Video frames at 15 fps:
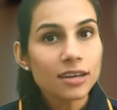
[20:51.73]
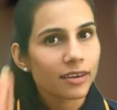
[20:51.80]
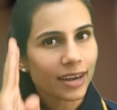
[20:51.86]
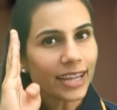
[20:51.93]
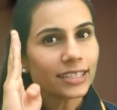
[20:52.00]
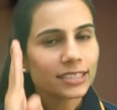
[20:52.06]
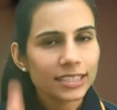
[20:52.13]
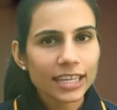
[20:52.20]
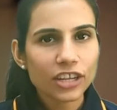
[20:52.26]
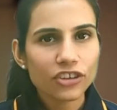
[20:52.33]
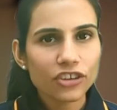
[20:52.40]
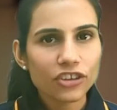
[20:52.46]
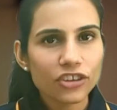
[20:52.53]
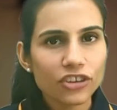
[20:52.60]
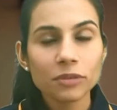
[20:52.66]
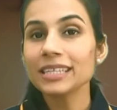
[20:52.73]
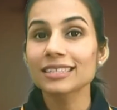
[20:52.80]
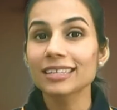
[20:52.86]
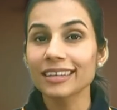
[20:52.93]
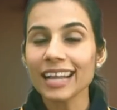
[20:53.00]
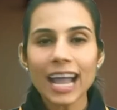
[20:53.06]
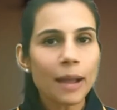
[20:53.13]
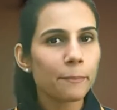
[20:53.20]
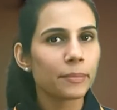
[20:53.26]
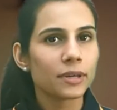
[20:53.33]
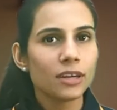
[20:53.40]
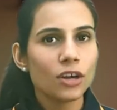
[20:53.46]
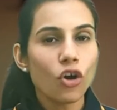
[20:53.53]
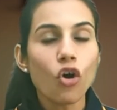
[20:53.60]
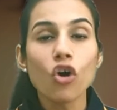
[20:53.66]
Right direction means grab
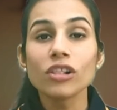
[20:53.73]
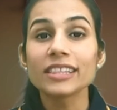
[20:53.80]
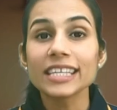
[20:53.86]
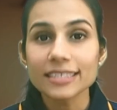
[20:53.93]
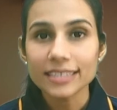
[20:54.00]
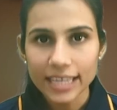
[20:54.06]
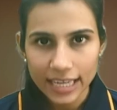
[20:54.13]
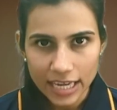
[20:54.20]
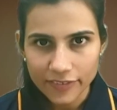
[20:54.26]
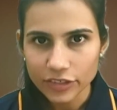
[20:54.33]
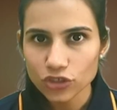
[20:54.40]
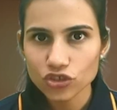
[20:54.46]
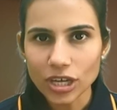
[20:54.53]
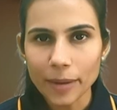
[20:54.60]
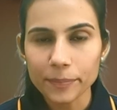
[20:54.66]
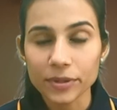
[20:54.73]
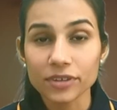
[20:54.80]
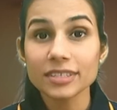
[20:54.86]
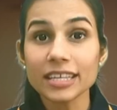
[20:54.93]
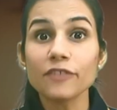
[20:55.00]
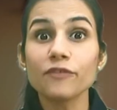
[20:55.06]
all these 11 chapters